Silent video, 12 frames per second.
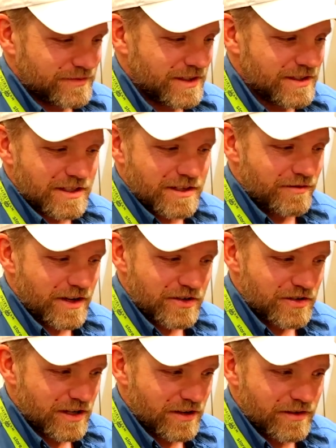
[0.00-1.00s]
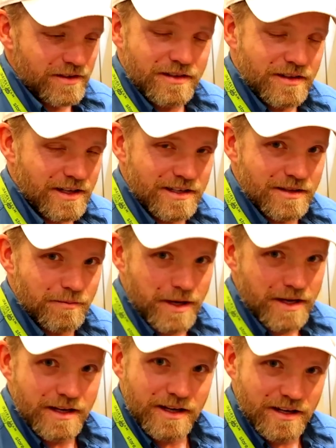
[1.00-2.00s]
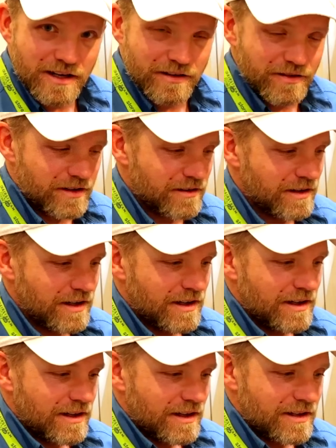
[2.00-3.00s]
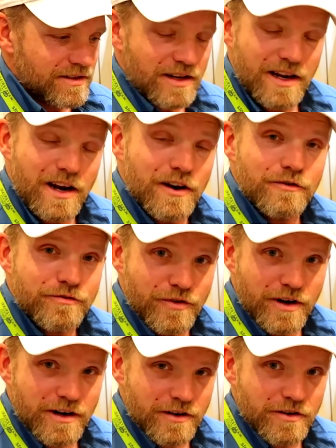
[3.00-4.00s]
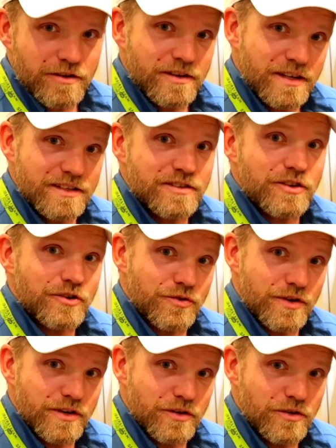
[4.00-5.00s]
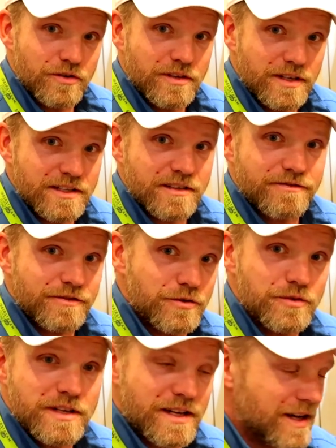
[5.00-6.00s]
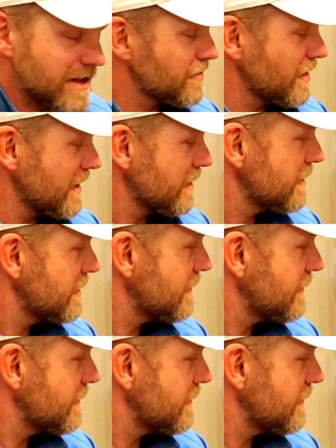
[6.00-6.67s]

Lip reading: it's a convection oven, it's a baking oven, it's an air fryer, it's a grill, it's a food dehydrator,